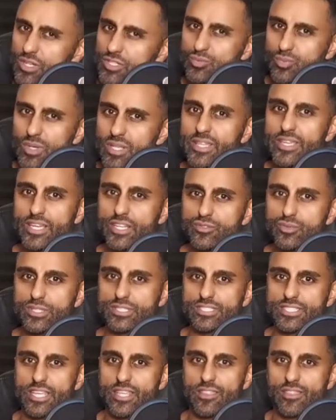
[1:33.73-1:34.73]
is really
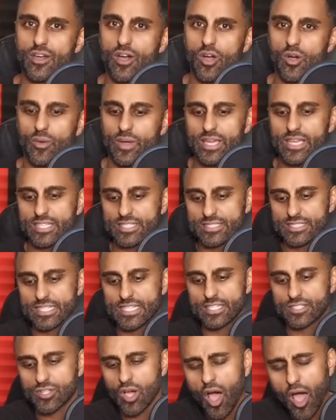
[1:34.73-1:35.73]
interesting though is the
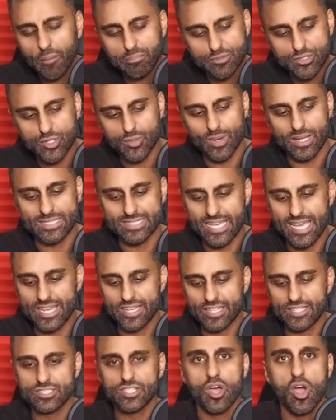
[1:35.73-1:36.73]
top two
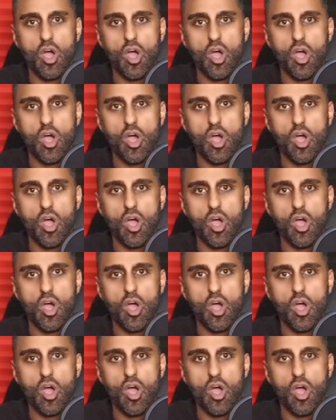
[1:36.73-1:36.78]
antennas